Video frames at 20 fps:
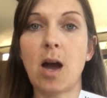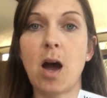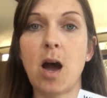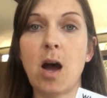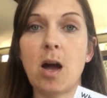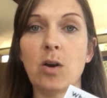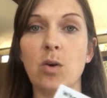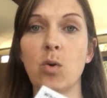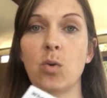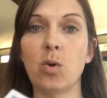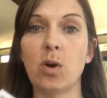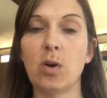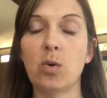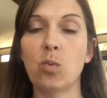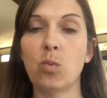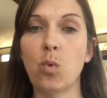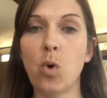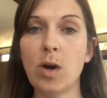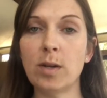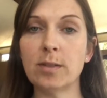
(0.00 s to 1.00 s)
on
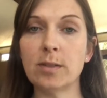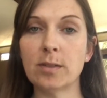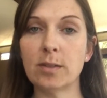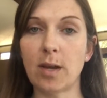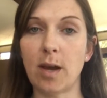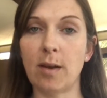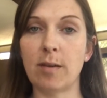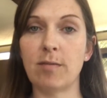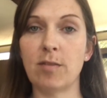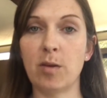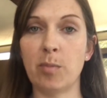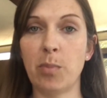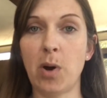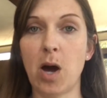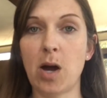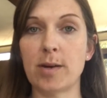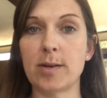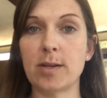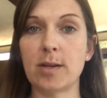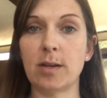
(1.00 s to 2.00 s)
one side of the
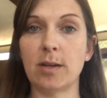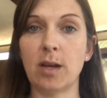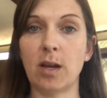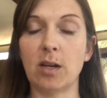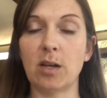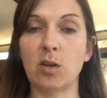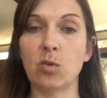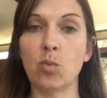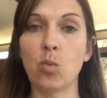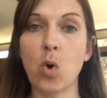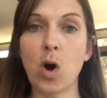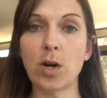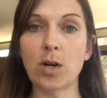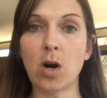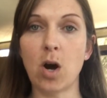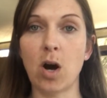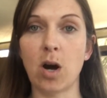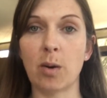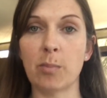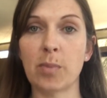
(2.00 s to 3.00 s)
body, again in one
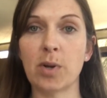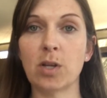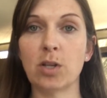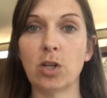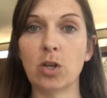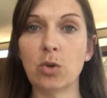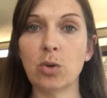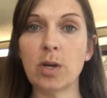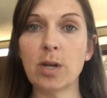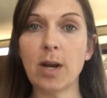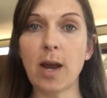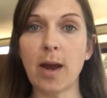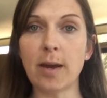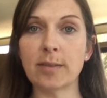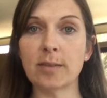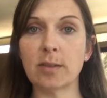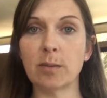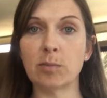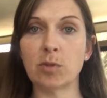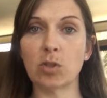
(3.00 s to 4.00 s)
arm. You can
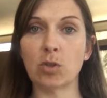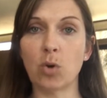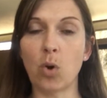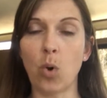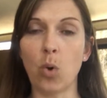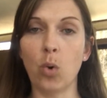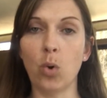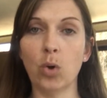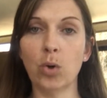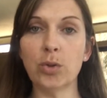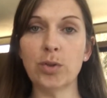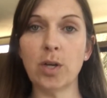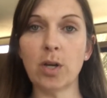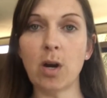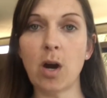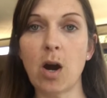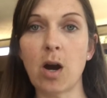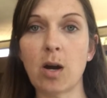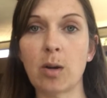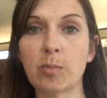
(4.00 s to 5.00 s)
ask them to hold their
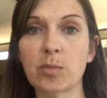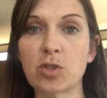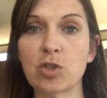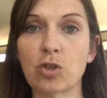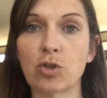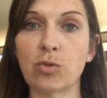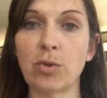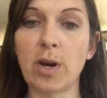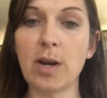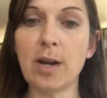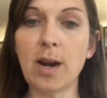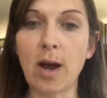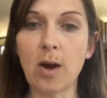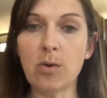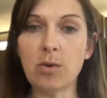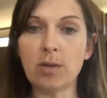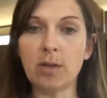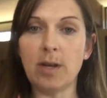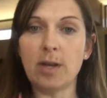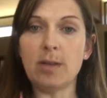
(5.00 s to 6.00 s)
arms straight
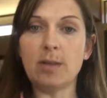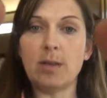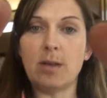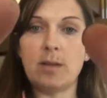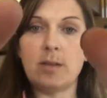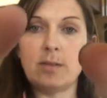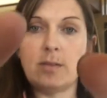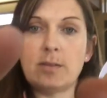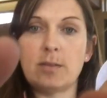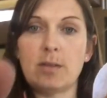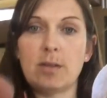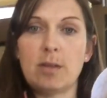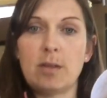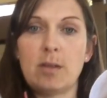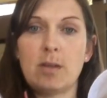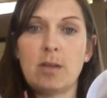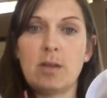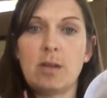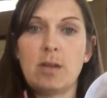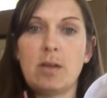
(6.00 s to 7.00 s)
out like this,
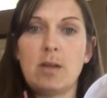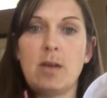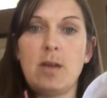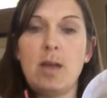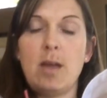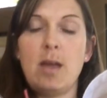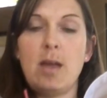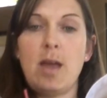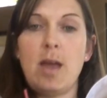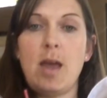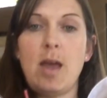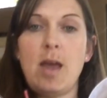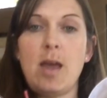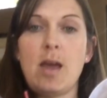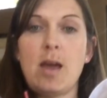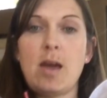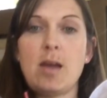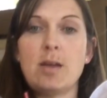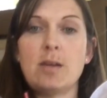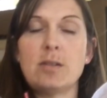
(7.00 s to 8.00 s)

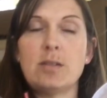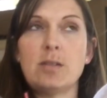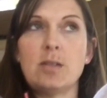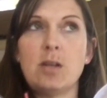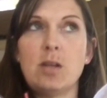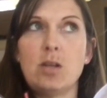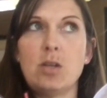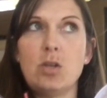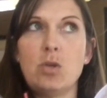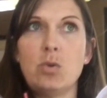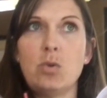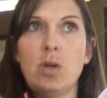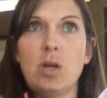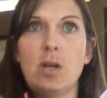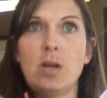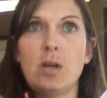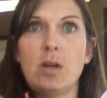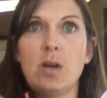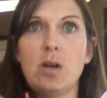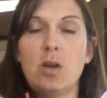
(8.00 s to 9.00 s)
and you
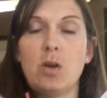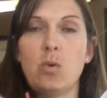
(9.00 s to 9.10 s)
can